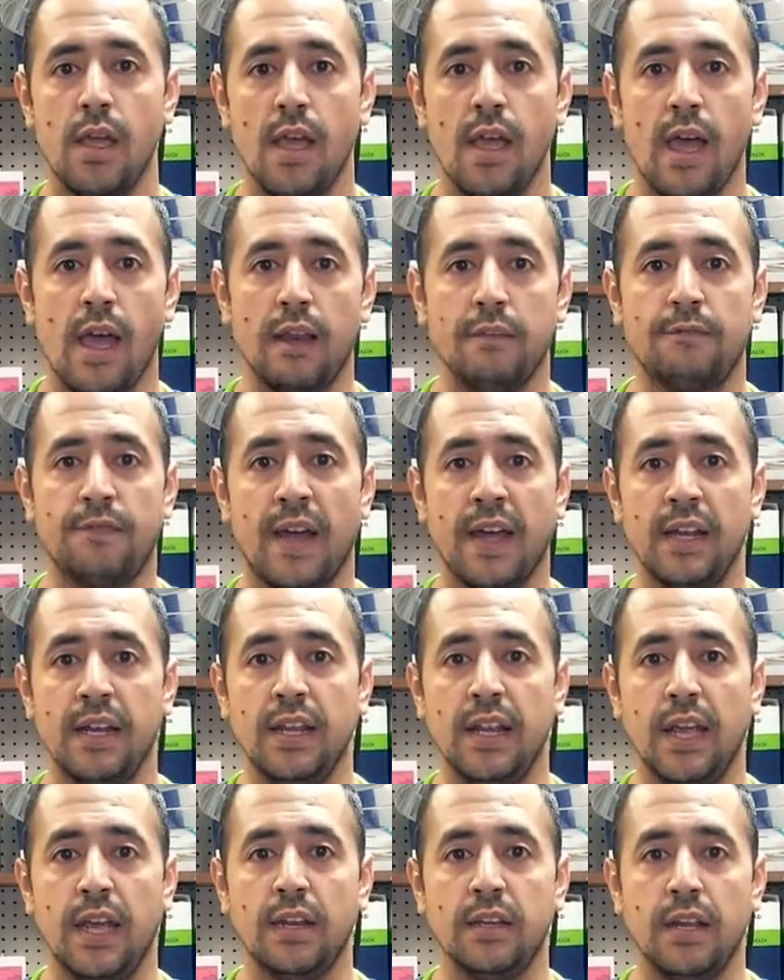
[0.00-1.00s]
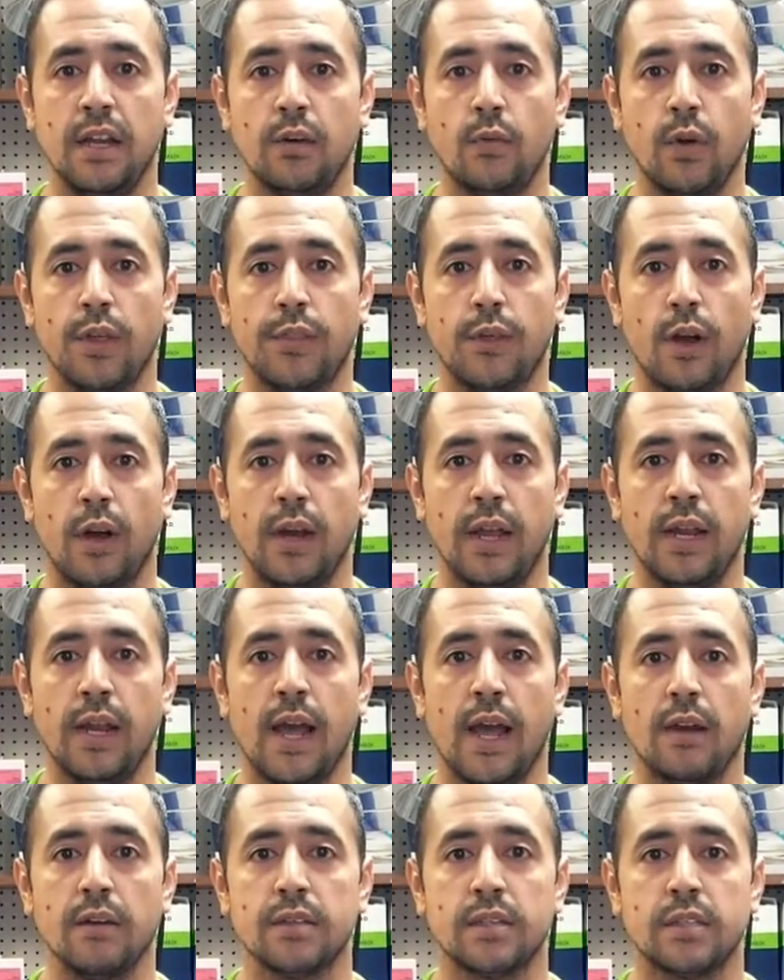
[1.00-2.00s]
And finally ending with our
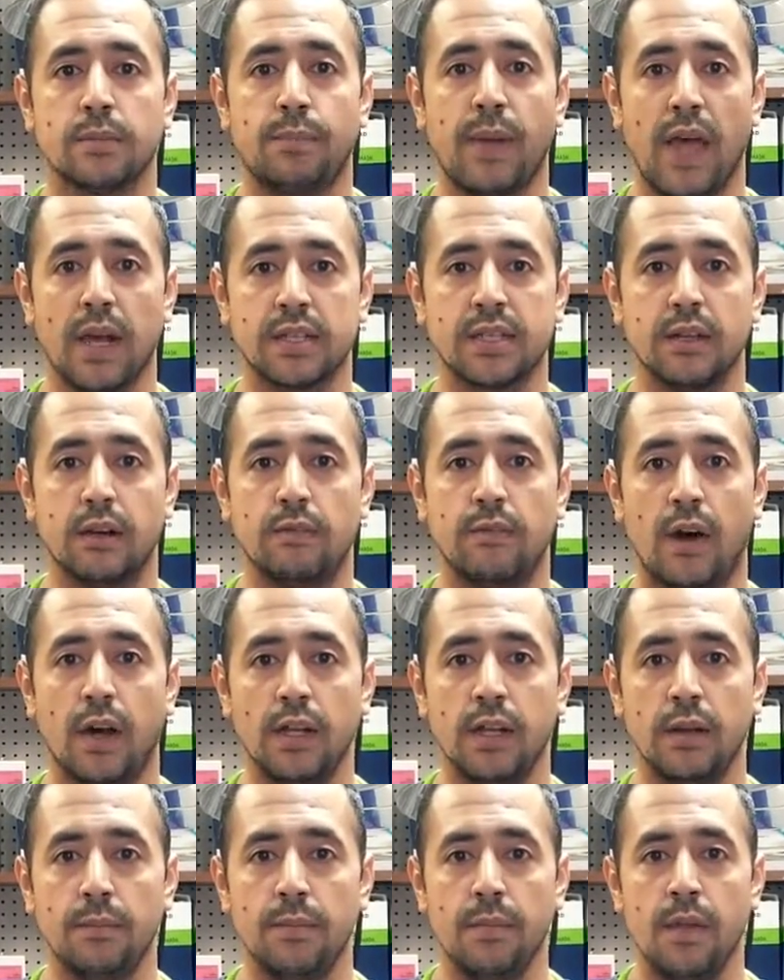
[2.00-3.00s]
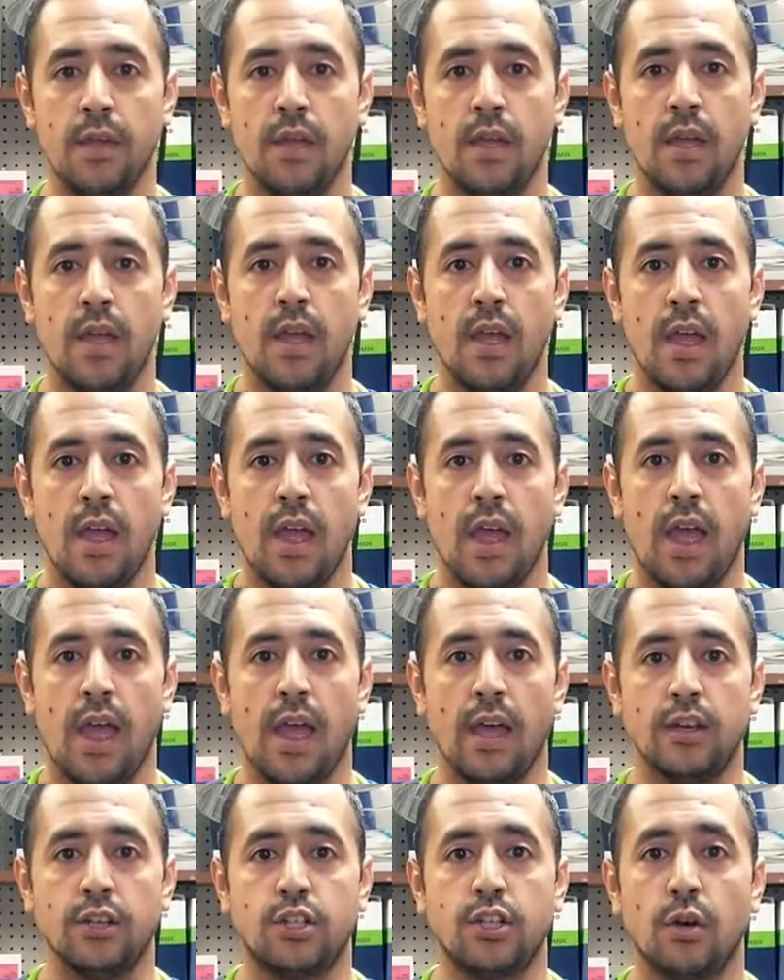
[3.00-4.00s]
in-house packed cell volume
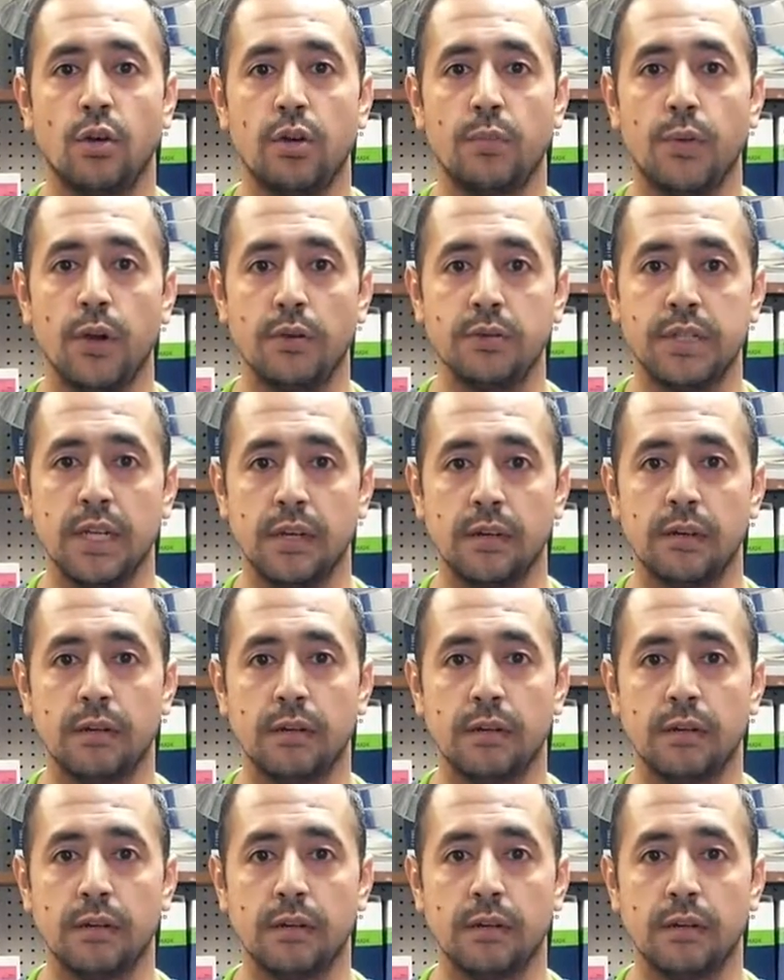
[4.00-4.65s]
and total protein.